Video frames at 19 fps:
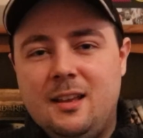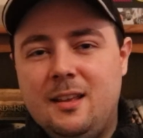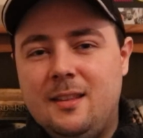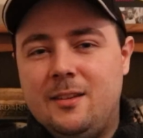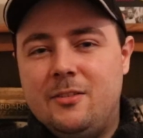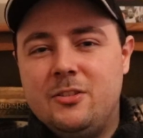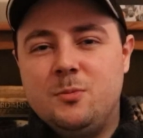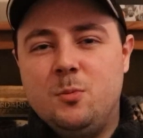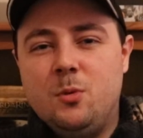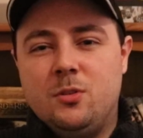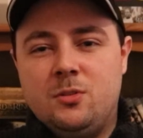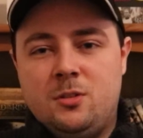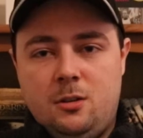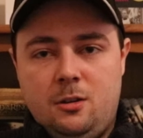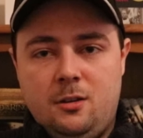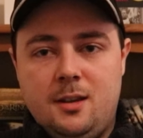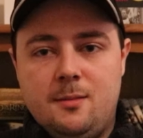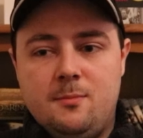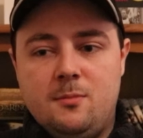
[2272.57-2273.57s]
there is more
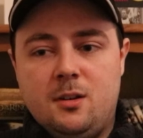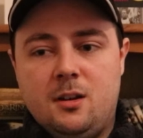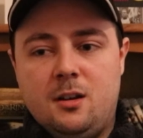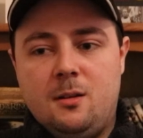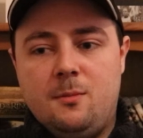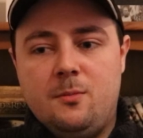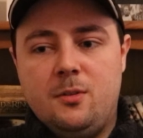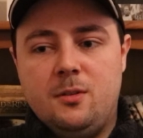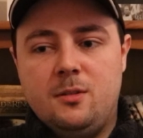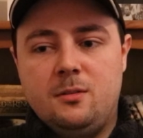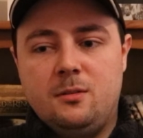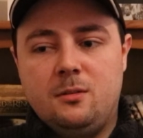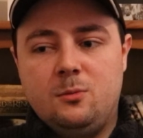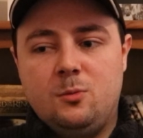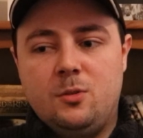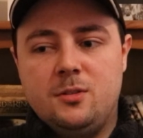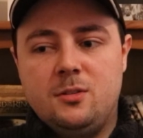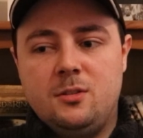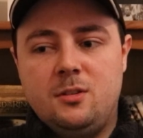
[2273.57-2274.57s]
to him than
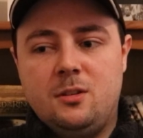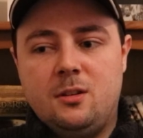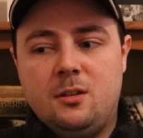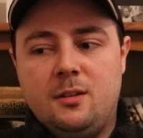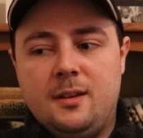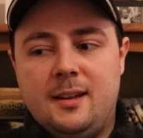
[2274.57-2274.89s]
was, you know,